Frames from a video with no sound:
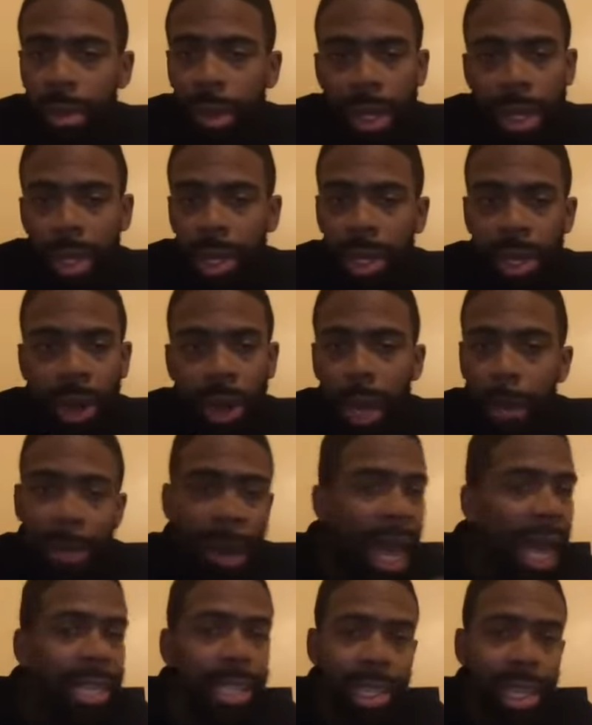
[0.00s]
you know, in
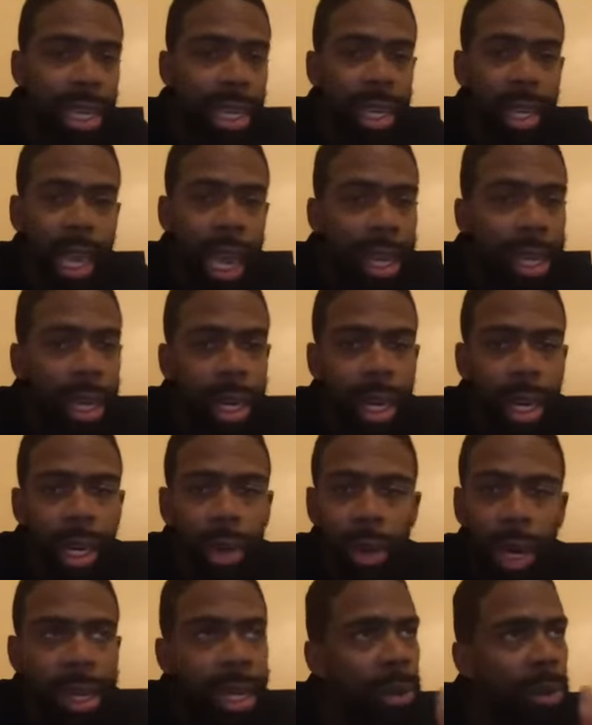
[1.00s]
Pasadena that year,
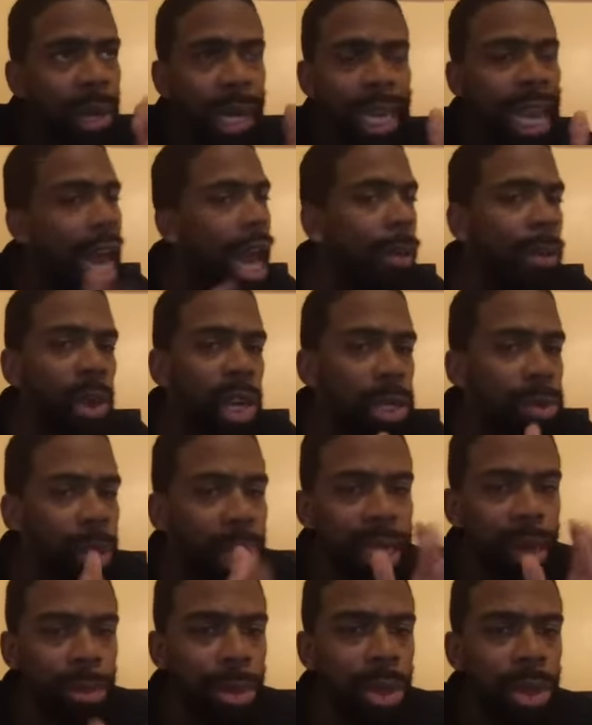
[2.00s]
where I think when the Cowboys played
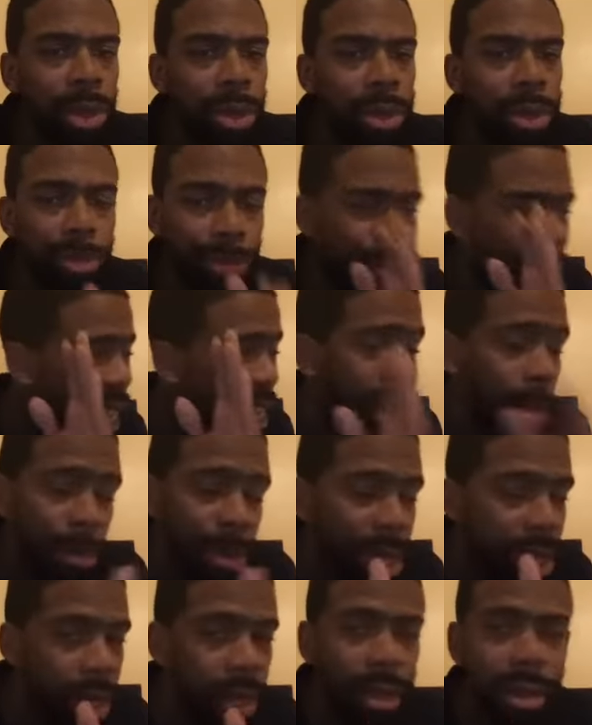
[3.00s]
the Bull, played the
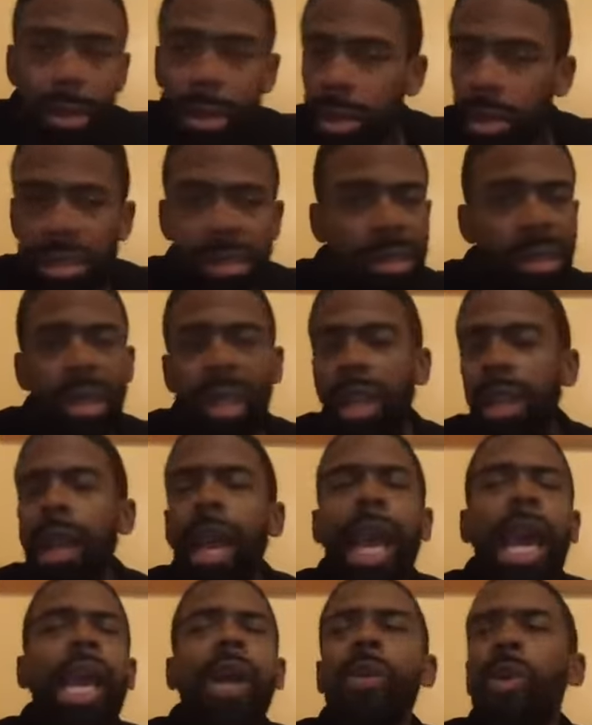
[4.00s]
Bills,
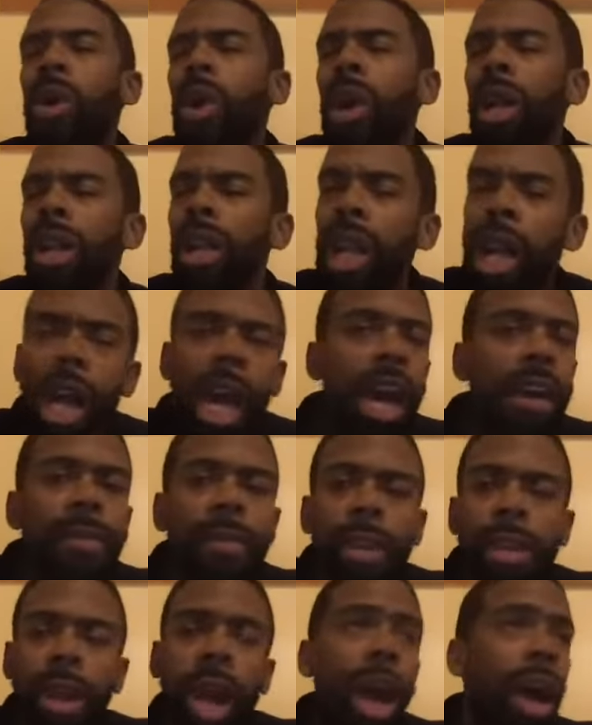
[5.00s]
they were
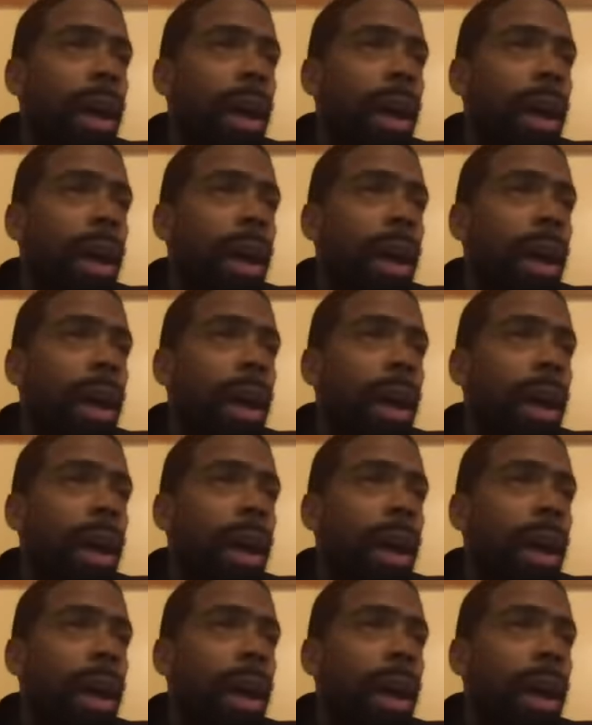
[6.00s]
loving. Oh